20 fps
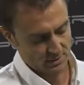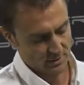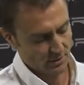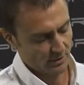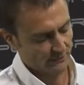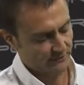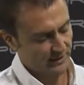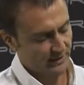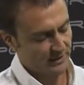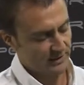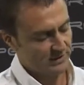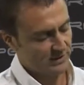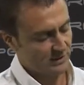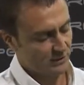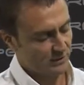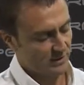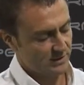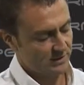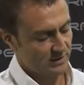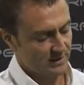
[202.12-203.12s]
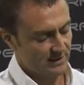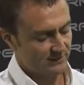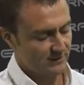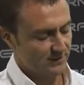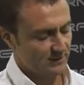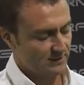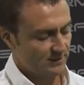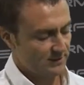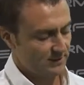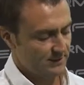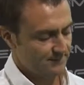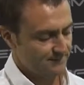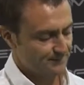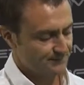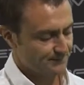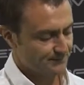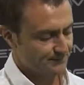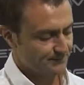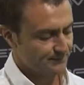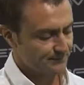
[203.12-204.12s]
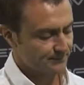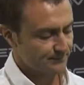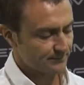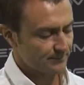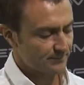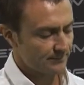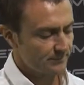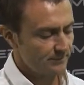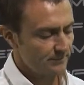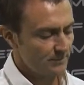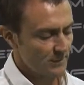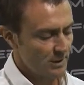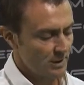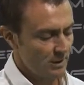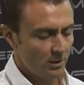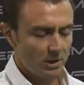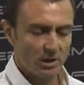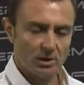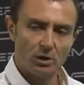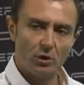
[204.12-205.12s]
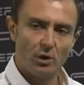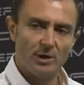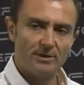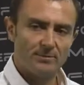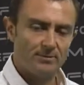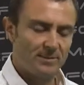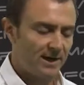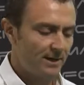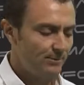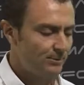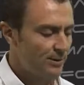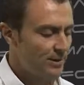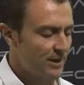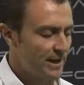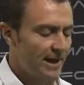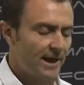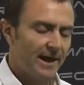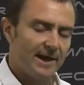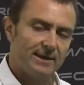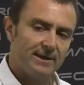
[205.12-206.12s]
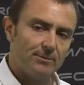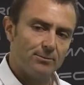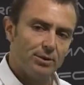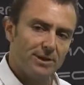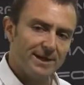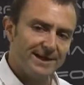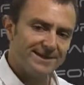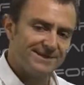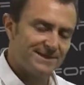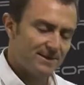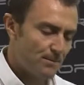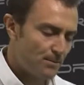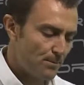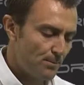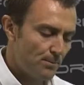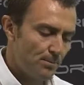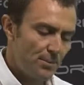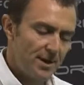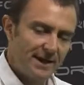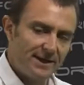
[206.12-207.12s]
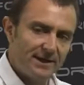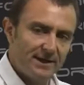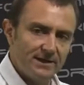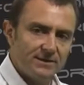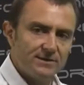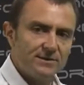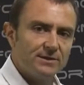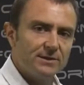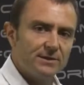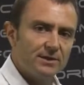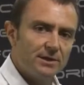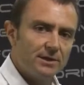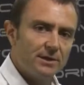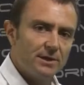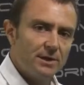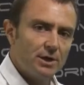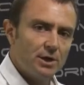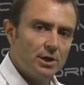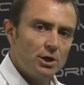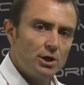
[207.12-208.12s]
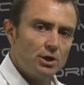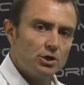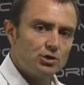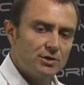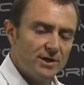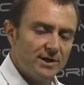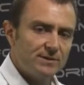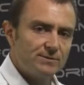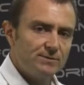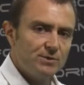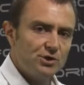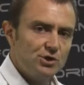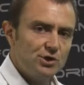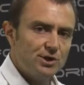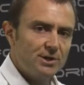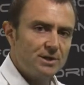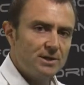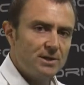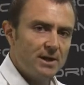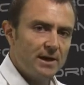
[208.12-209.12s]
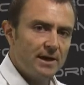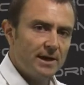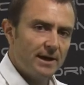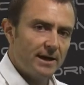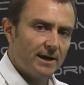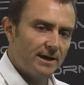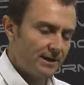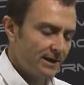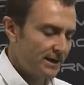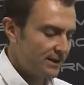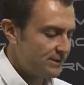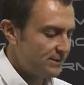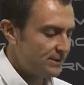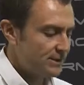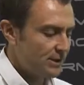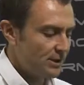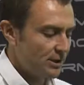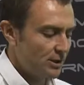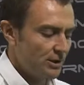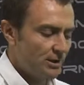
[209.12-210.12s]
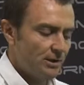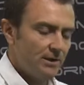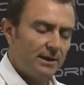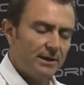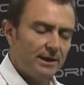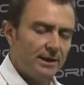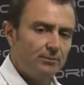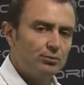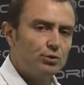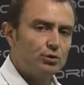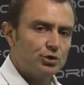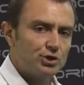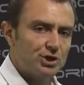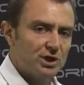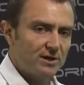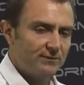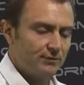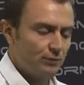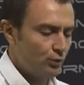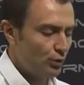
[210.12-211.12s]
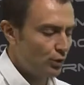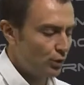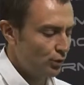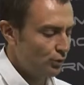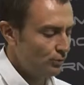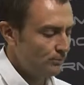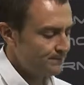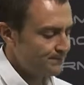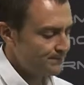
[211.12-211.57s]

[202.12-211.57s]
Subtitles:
of the concentric slave cylinder. Align them up and then place them back into the transmission against the input shaft wall.